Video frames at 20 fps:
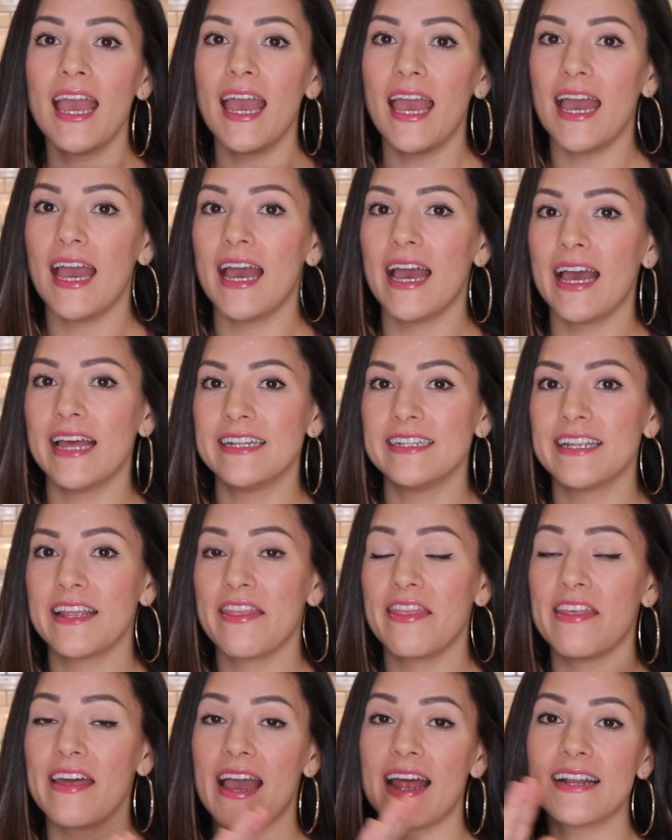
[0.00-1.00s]

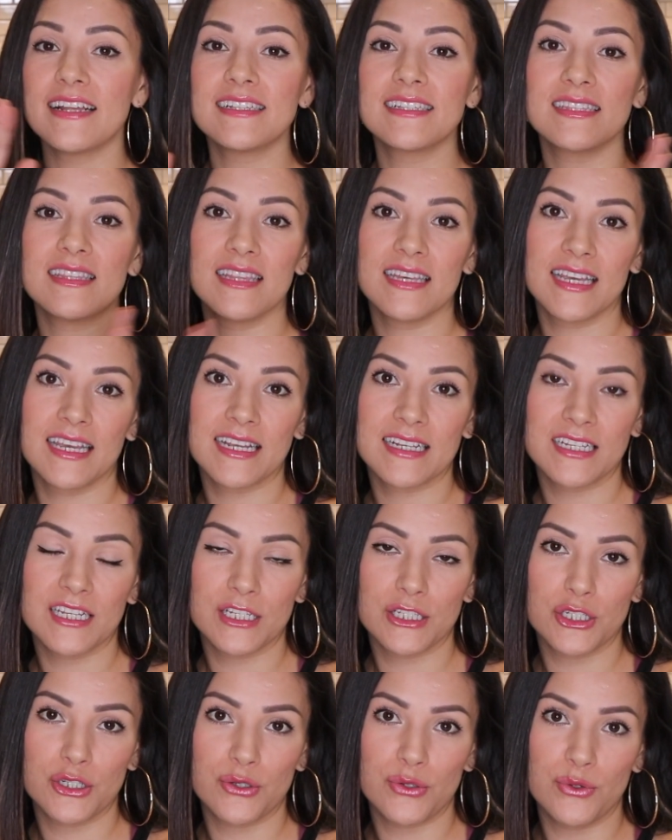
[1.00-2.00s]
and that is
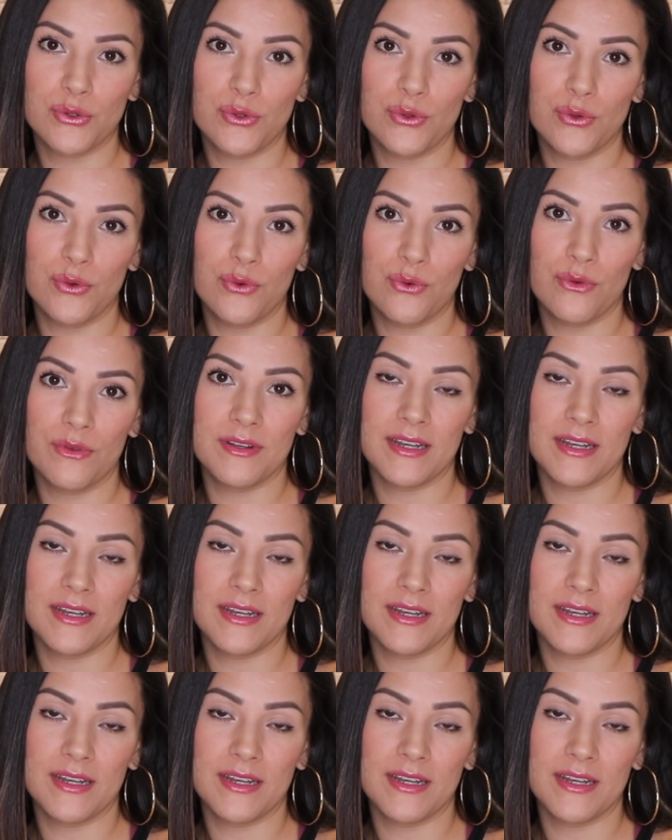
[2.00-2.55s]
linked to